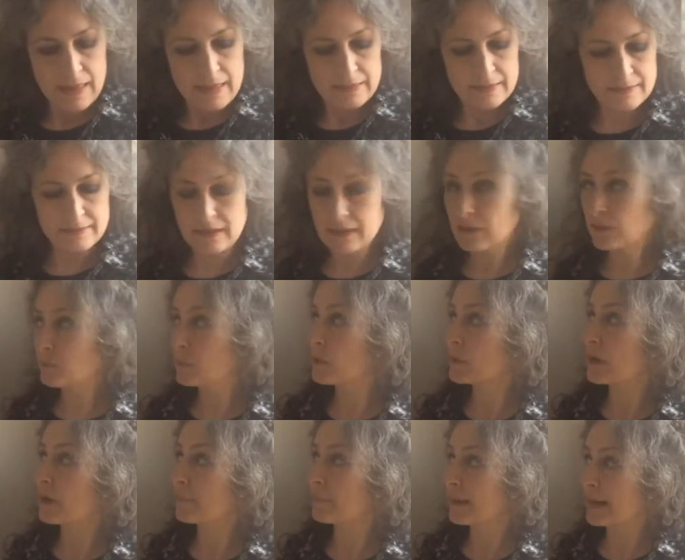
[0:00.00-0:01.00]
The second
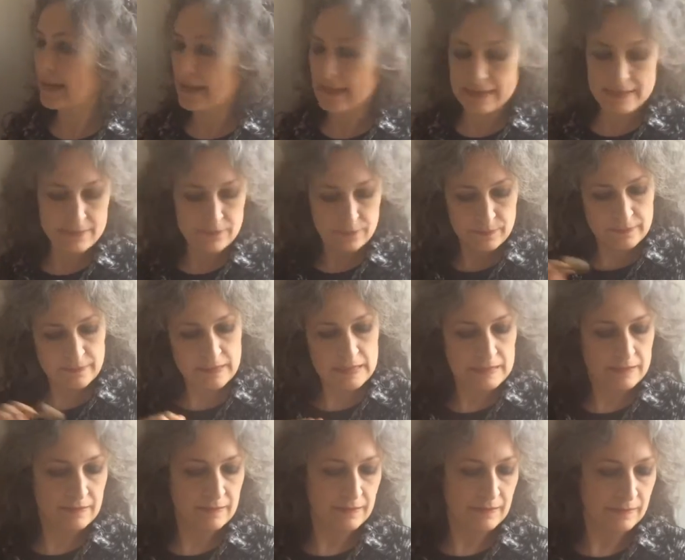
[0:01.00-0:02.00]
one I played was
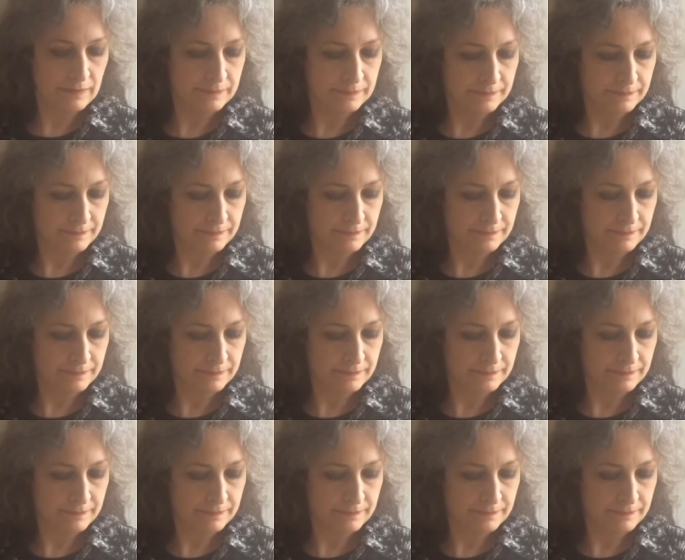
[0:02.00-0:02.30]
this.